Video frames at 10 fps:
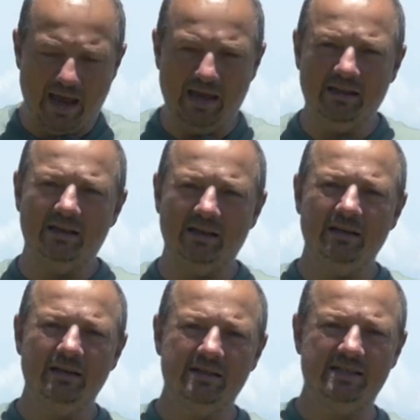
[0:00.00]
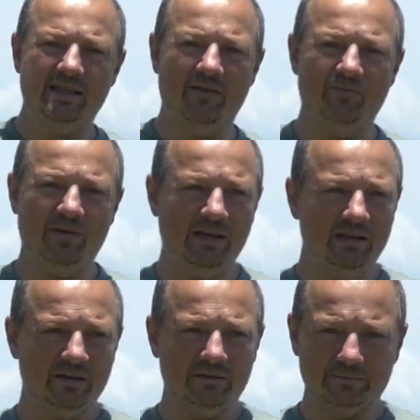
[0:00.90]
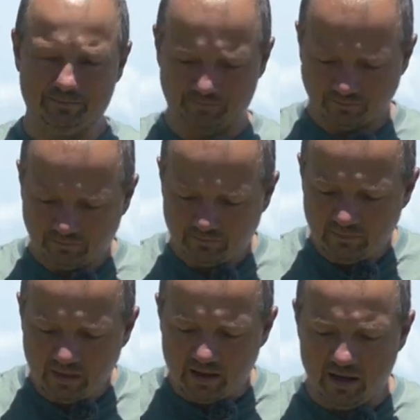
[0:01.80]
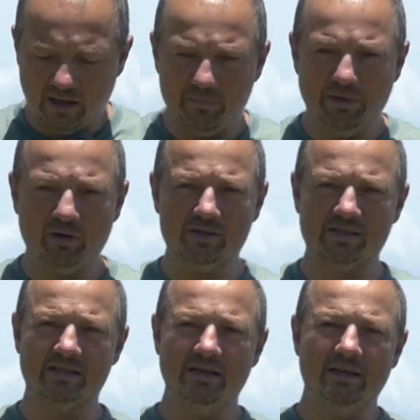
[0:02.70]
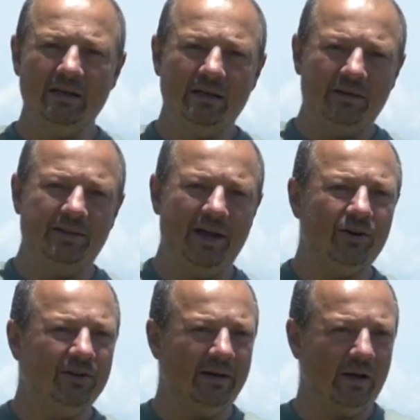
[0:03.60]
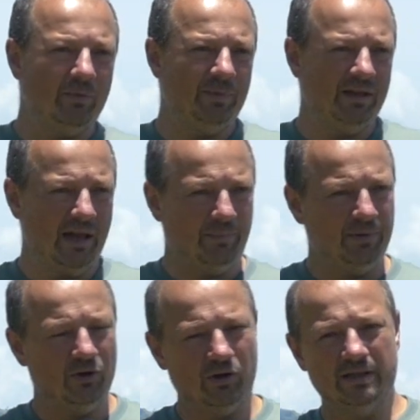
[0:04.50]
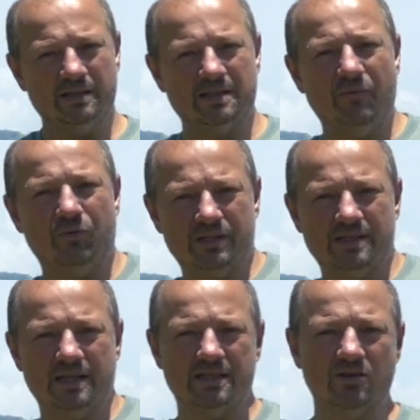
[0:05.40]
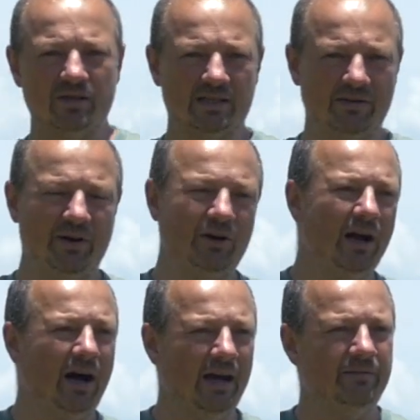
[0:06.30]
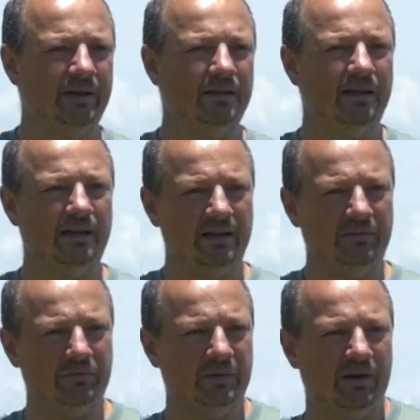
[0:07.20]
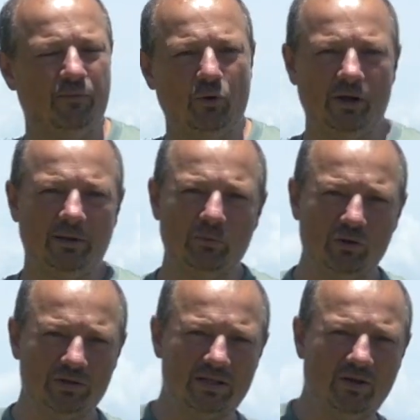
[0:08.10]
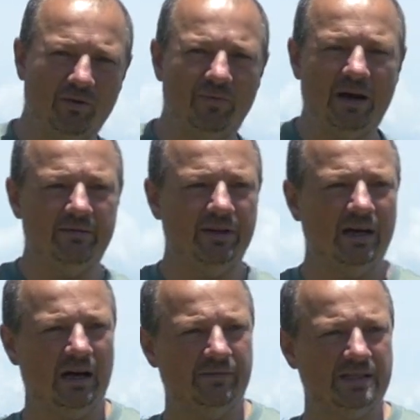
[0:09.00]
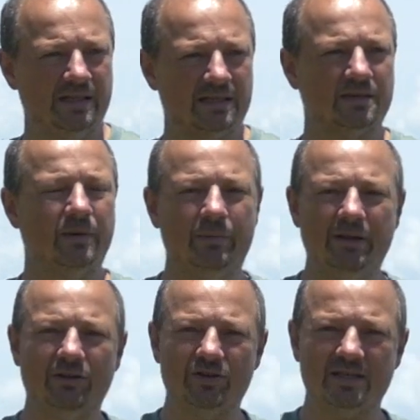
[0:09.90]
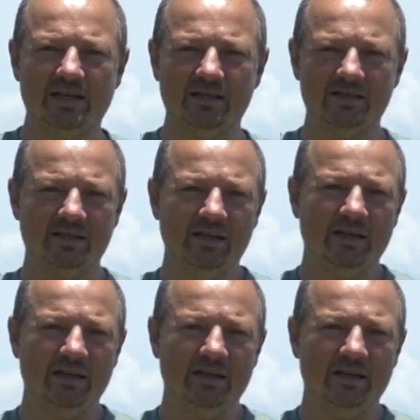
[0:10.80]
80 cm wing because their development happened all in San Francisco. It's a very high wind. They're foiling mostly on 5.5, 6 square meter sails.